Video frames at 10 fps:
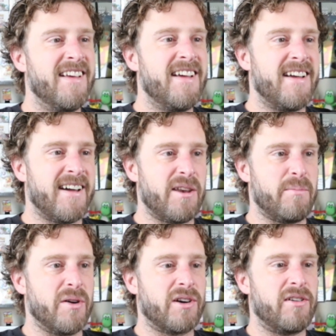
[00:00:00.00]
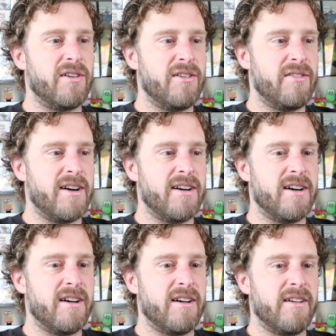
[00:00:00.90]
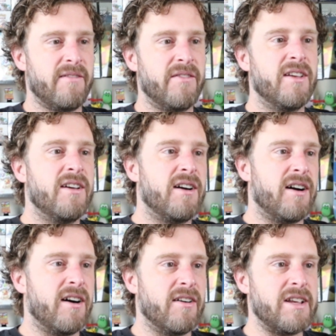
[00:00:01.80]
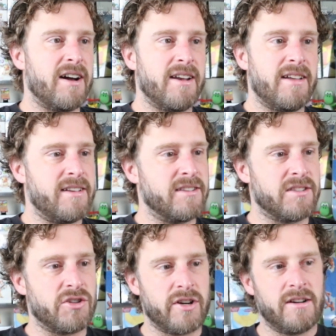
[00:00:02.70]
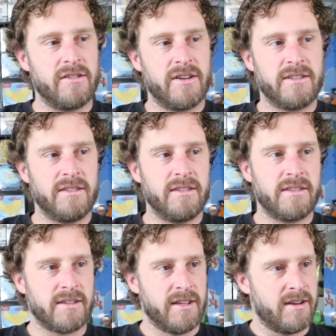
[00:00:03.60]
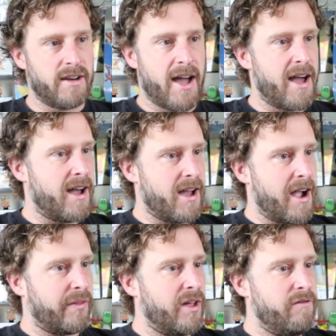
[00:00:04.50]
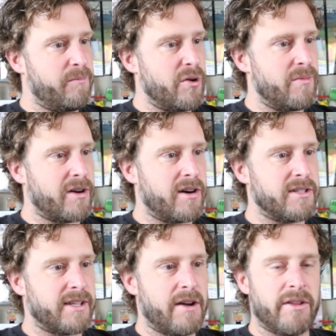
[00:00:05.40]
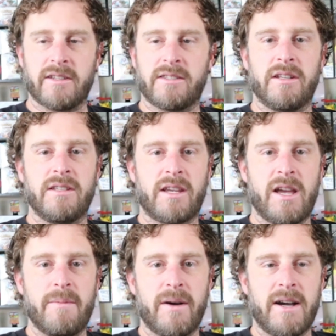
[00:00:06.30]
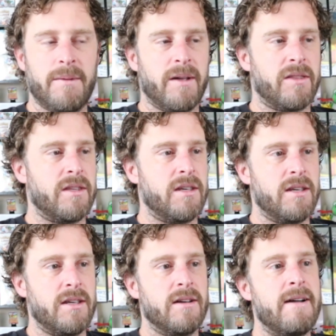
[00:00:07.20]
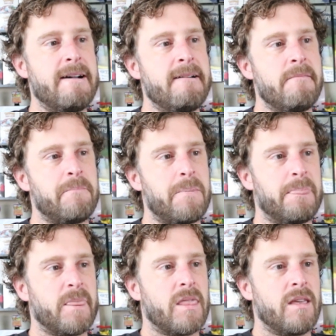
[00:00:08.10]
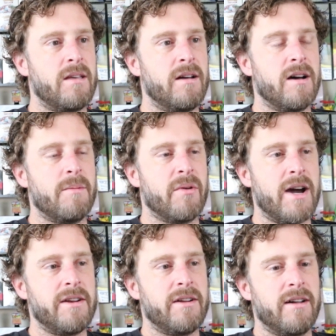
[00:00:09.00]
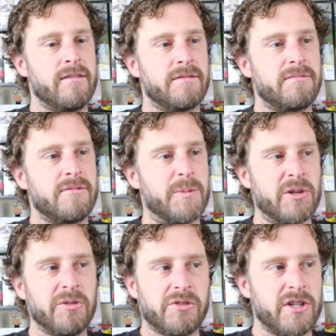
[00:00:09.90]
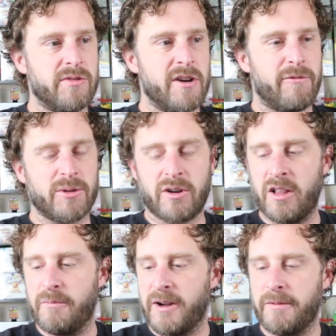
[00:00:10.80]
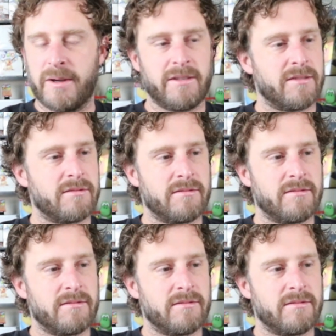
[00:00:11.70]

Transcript: had Murkrow. Ariana is the trainer that is in this, and I love Pokemon cards that have like a cityscape behind them, like the Miraidon special illustration rare from Scarlet and Violet base.